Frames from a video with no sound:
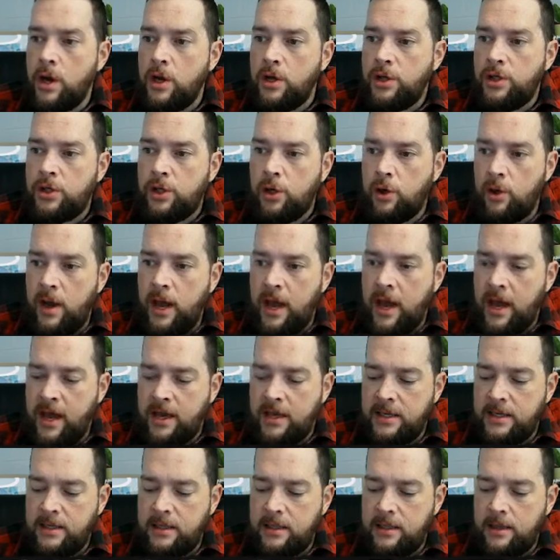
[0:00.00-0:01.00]
So
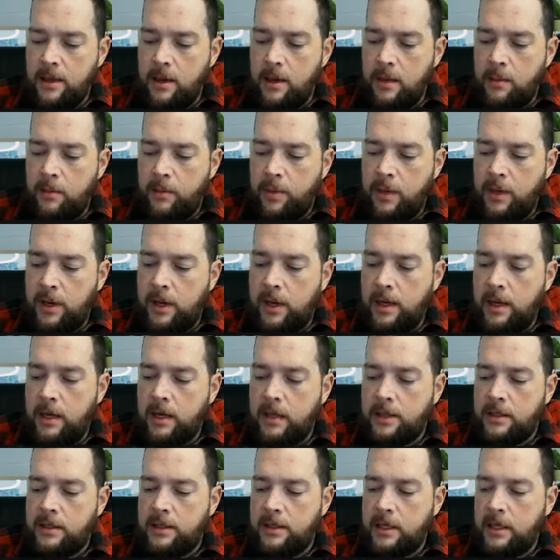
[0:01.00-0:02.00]

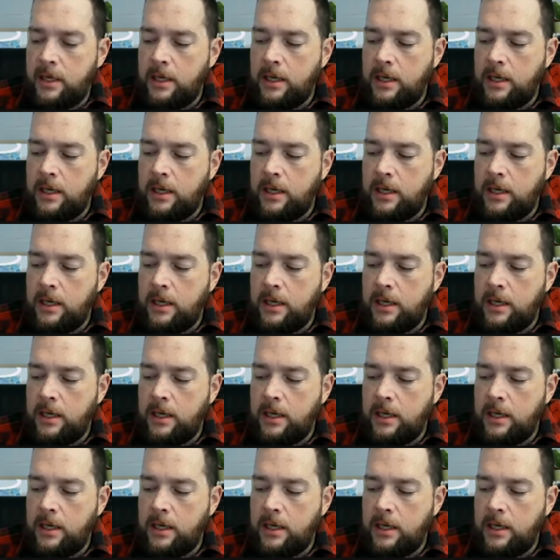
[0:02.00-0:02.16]
SPT